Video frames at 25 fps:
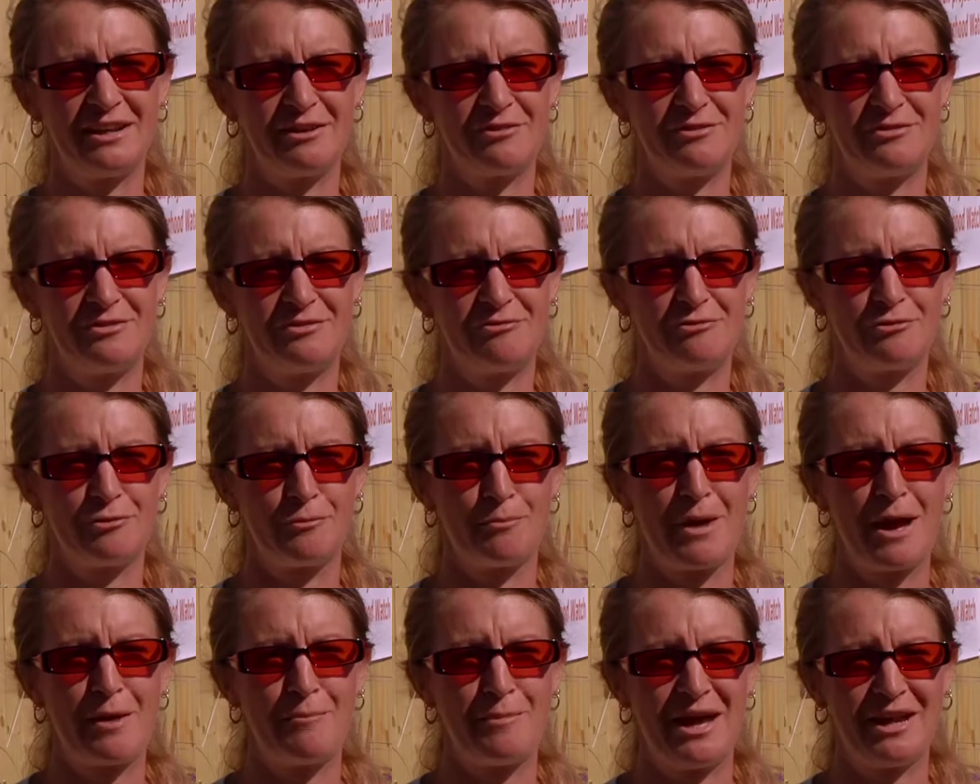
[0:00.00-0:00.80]
enough
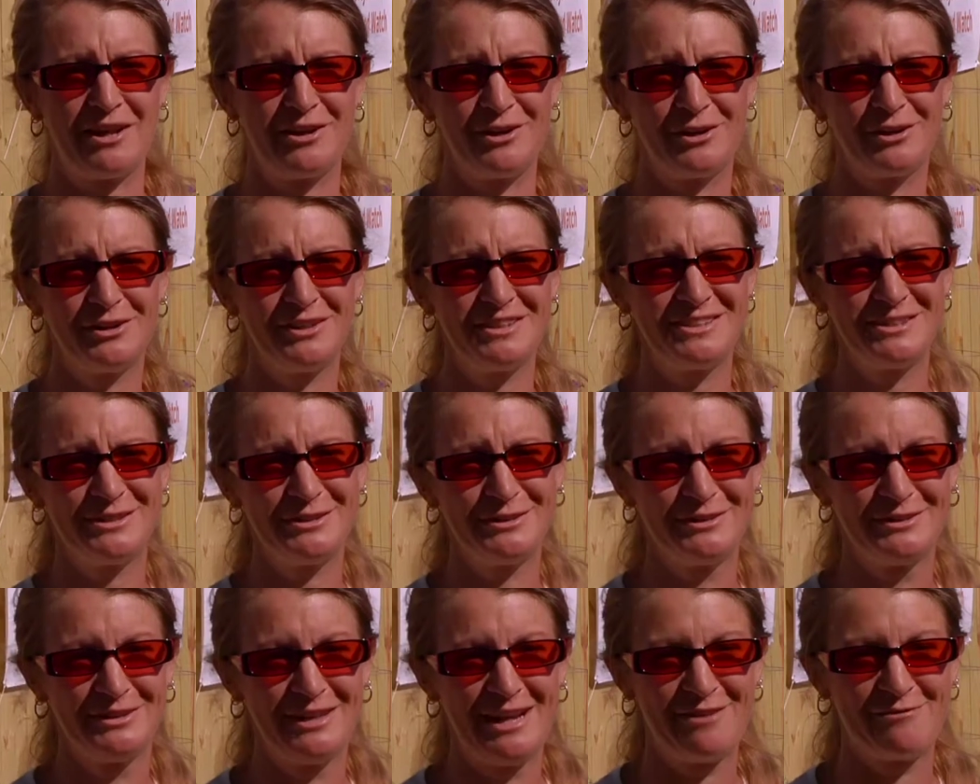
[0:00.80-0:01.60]
from my backyard
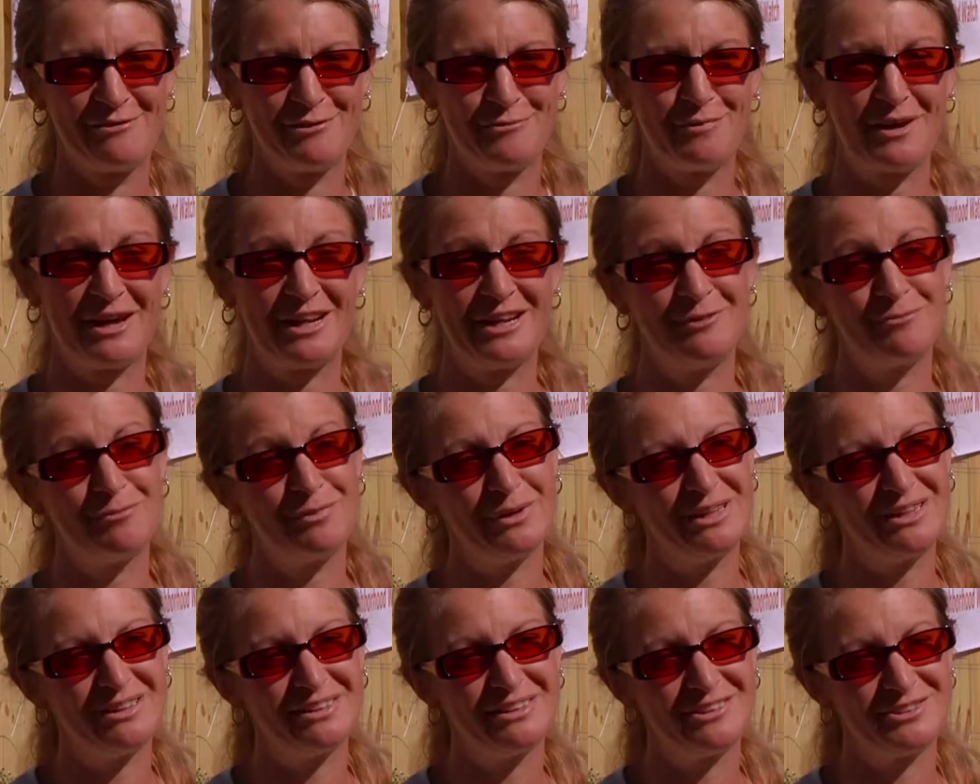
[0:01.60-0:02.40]
to everybody,
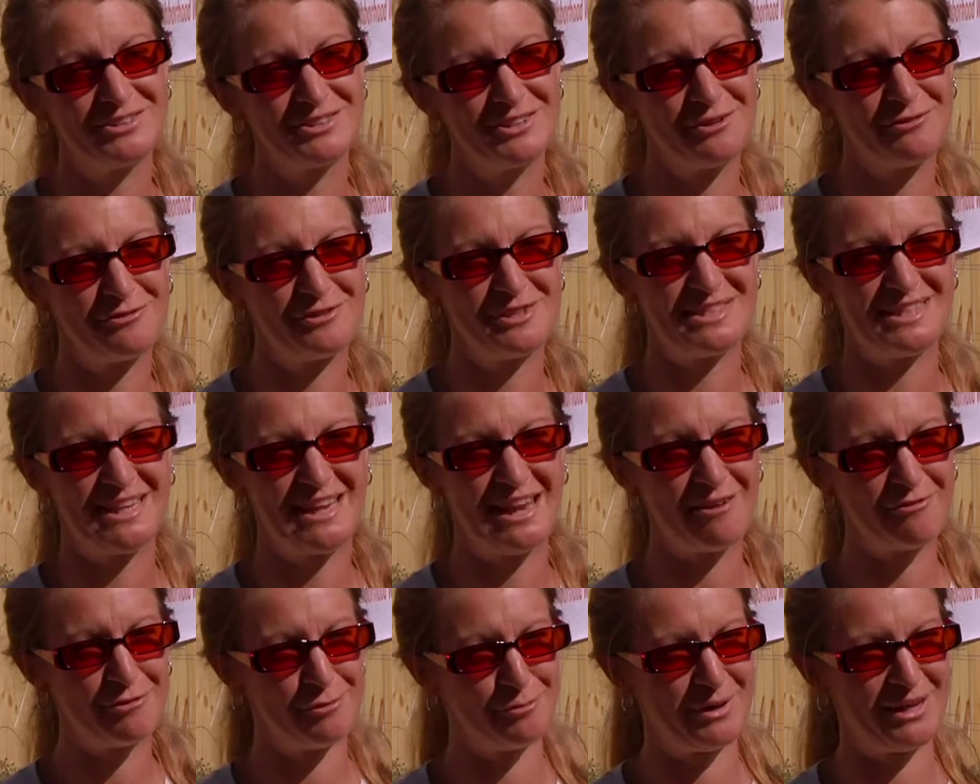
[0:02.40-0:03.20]
but there's no
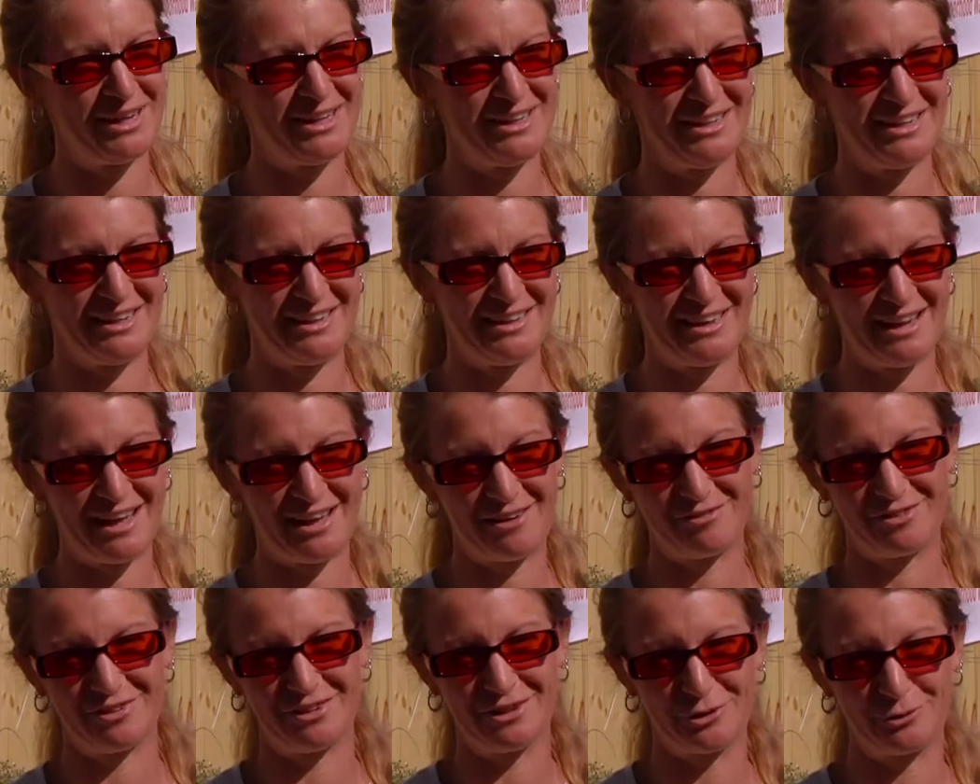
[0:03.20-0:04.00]
reason everybody can't
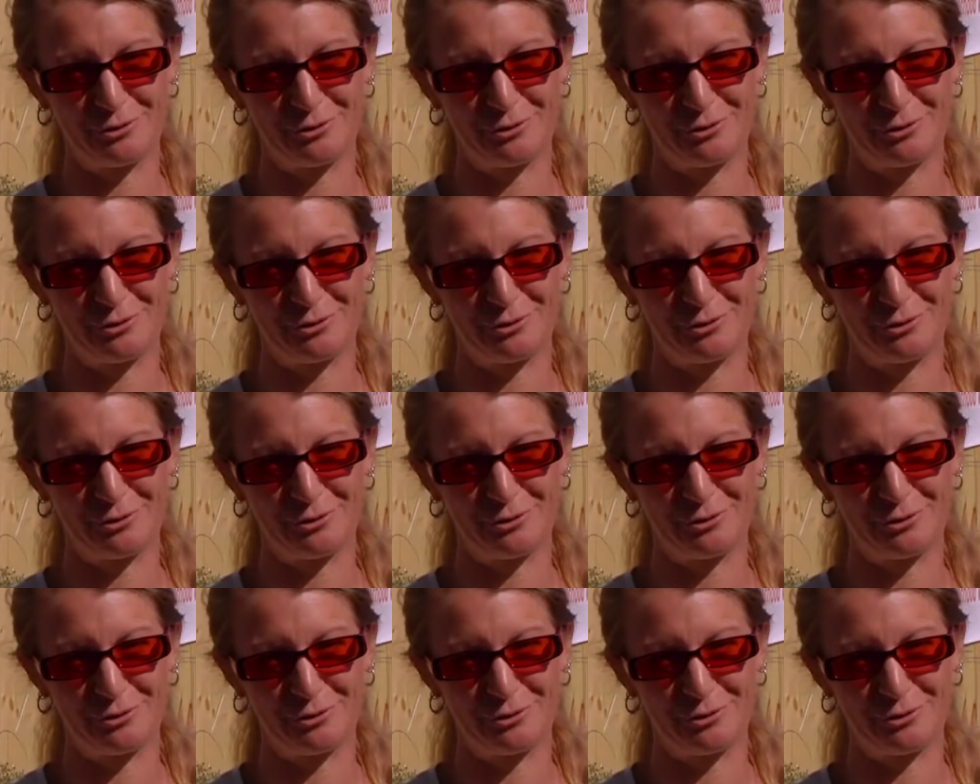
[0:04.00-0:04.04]
have a